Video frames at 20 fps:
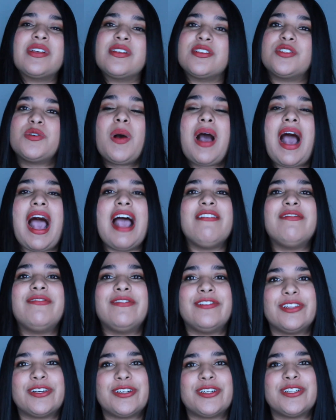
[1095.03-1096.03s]
So
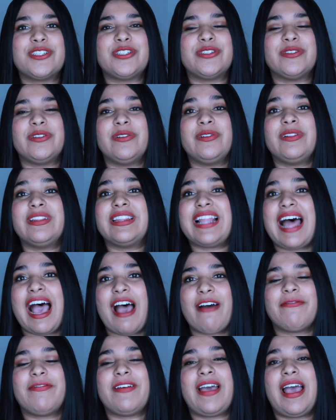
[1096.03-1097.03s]
I've learned to
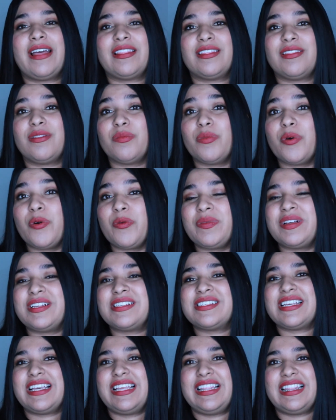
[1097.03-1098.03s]
laugh at the
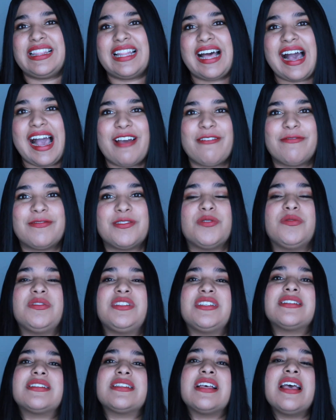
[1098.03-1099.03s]
moments in life, to
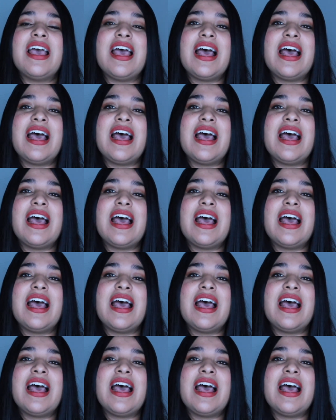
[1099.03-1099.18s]
just